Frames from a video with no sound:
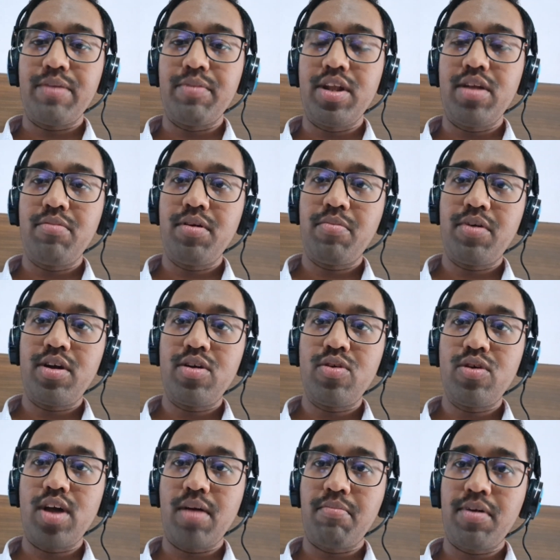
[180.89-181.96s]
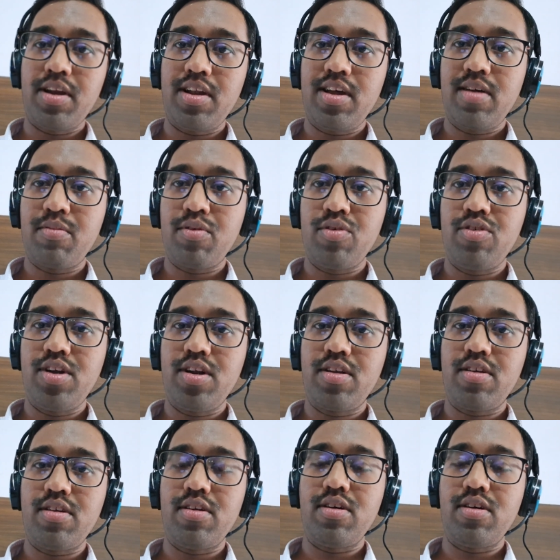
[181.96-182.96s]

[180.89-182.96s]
Many people do wrapper-like projects,